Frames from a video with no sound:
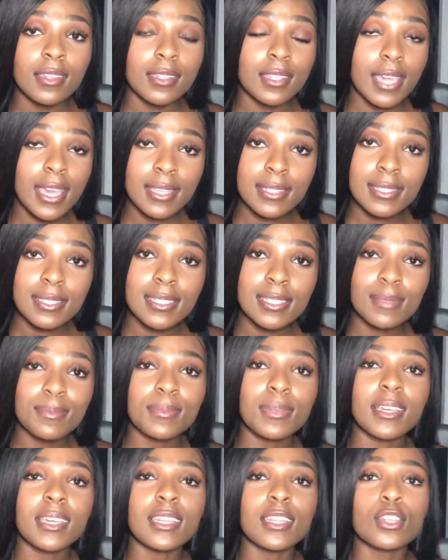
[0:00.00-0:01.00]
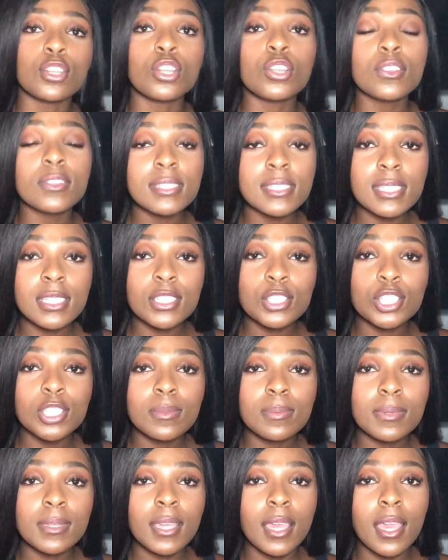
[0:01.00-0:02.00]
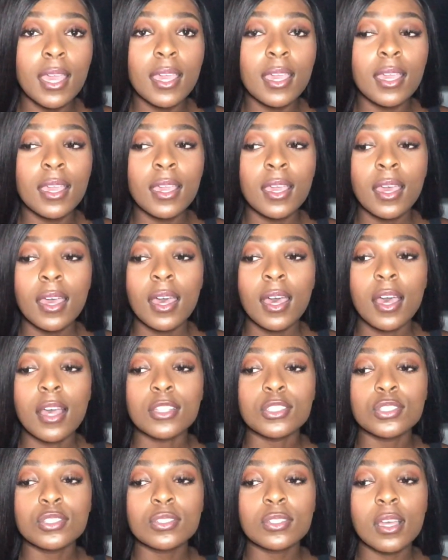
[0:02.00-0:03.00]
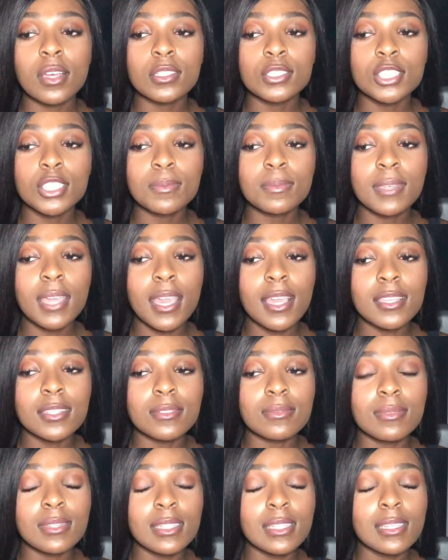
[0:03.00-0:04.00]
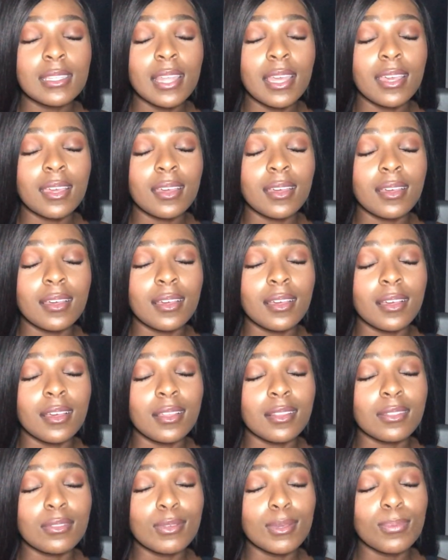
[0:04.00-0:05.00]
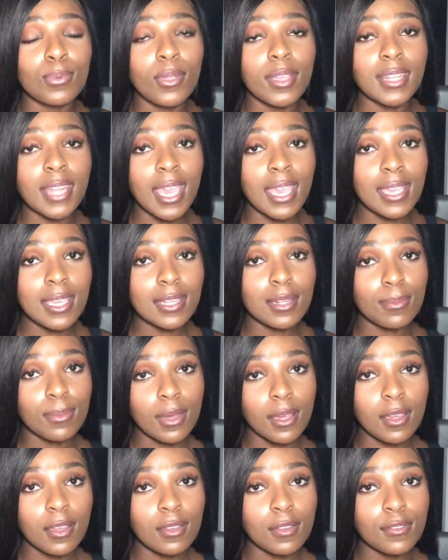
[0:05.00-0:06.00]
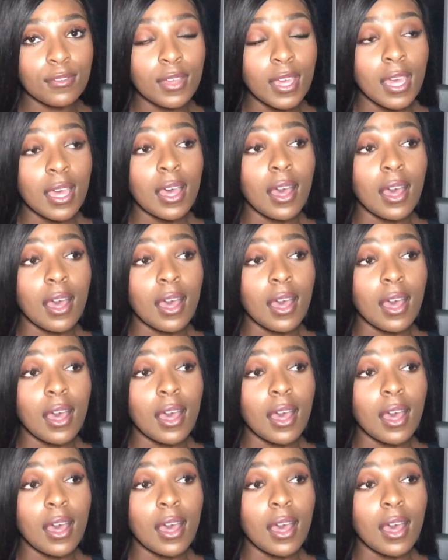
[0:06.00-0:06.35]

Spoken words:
yes, but in nursing GPA, a strong GPA is really like a 3.8 and above.